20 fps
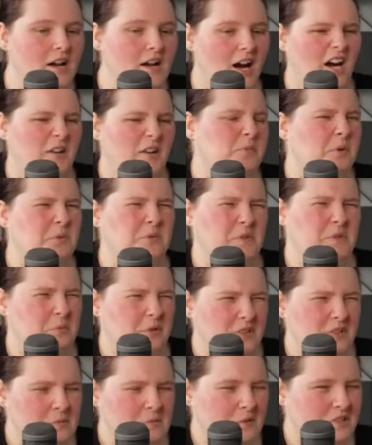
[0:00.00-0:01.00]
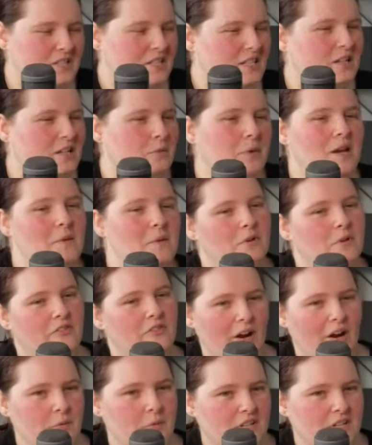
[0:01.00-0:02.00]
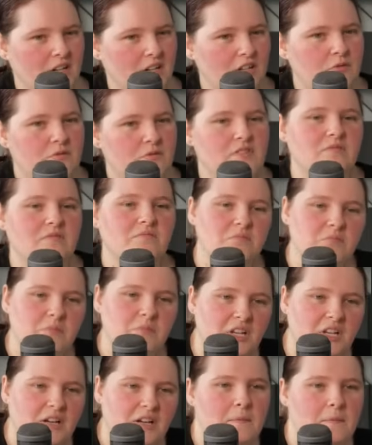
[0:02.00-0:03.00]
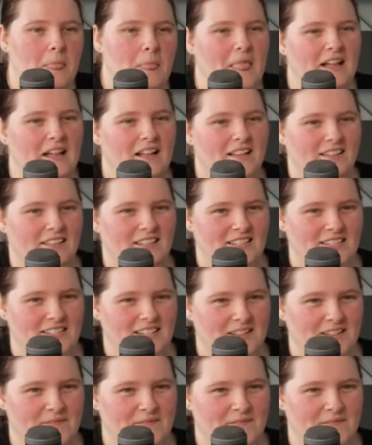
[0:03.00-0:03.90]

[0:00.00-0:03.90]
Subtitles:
I'd probably print them on sticker paper if I was going to use them. But yeah, let's see.